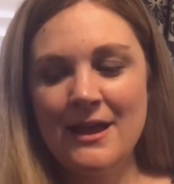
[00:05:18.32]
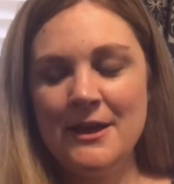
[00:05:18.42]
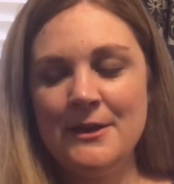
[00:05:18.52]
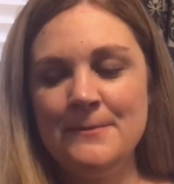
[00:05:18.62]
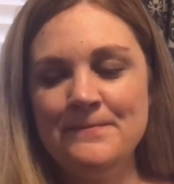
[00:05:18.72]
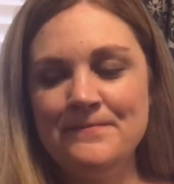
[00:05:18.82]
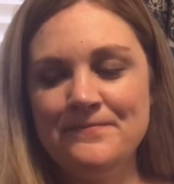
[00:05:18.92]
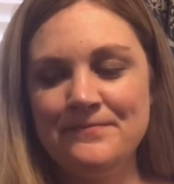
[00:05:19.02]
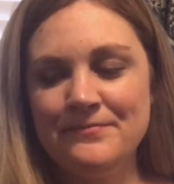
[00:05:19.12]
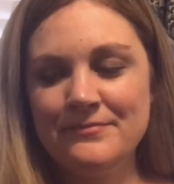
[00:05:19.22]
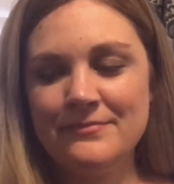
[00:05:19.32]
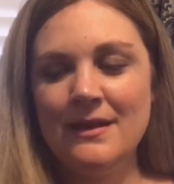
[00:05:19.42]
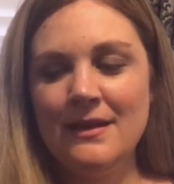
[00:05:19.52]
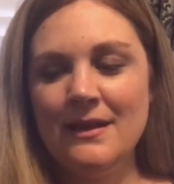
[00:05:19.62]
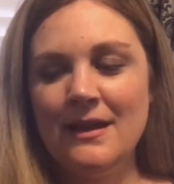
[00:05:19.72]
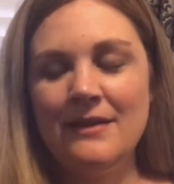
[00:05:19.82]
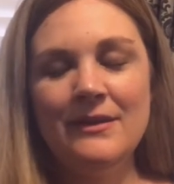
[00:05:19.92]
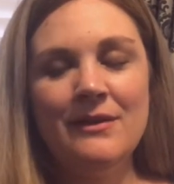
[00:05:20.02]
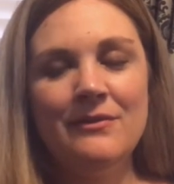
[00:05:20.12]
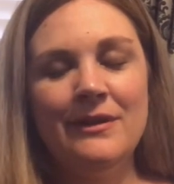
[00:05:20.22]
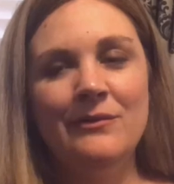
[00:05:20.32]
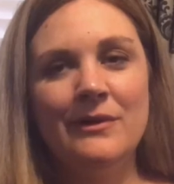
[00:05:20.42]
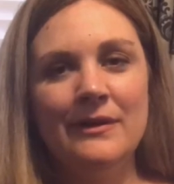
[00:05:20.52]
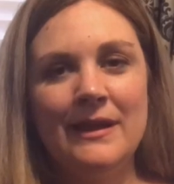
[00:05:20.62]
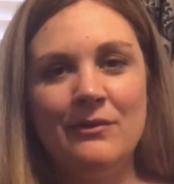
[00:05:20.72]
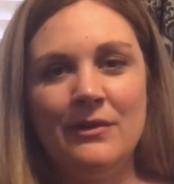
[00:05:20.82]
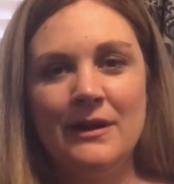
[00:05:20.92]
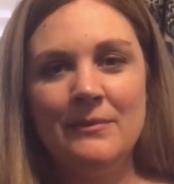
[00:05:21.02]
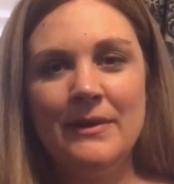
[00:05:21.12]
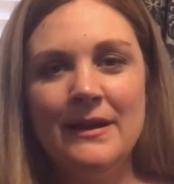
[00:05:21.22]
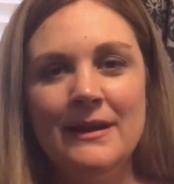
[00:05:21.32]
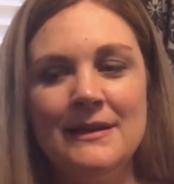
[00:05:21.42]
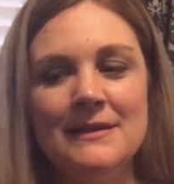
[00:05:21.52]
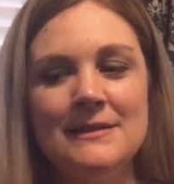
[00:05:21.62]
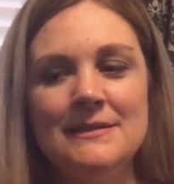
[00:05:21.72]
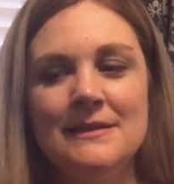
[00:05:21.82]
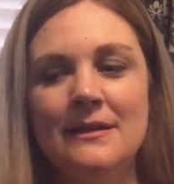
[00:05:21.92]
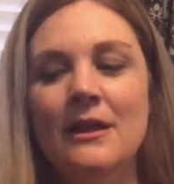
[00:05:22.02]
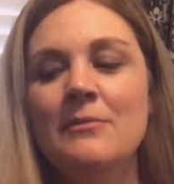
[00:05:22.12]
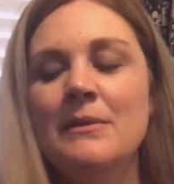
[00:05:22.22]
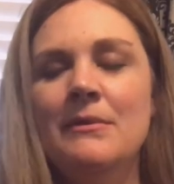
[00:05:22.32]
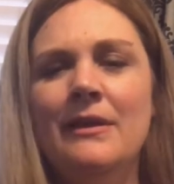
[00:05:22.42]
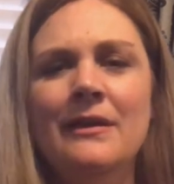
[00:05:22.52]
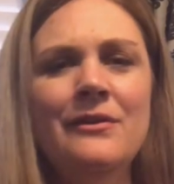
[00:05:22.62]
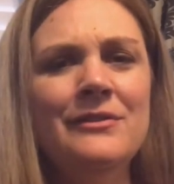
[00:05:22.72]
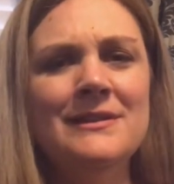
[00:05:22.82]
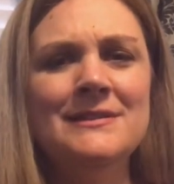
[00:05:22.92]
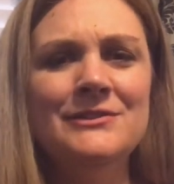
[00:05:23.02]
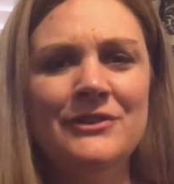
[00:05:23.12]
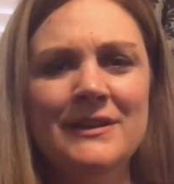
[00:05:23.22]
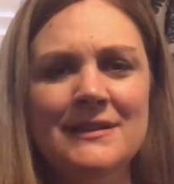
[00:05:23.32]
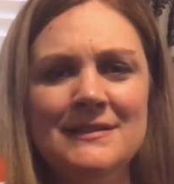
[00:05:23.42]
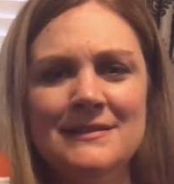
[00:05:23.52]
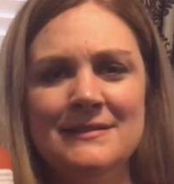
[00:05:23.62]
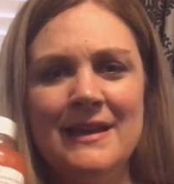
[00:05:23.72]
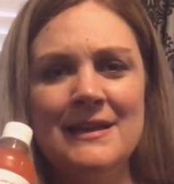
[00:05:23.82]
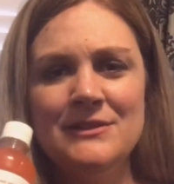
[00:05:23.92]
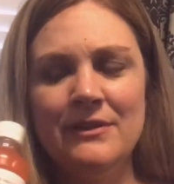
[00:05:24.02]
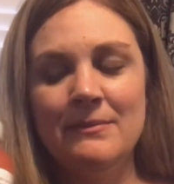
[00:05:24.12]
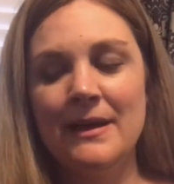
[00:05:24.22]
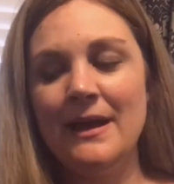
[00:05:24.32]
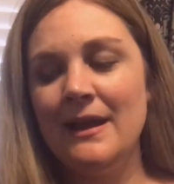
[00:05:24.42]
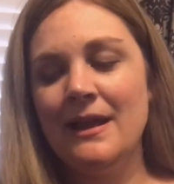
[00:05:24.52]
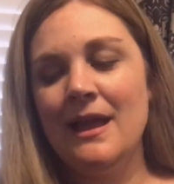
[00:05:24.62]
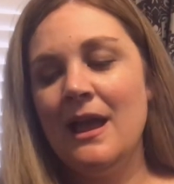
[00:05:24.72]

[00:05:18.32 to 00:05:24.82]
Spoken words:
I'm not really that worried about it because a lot of people are like, "Ooh, this drink tastes really bad."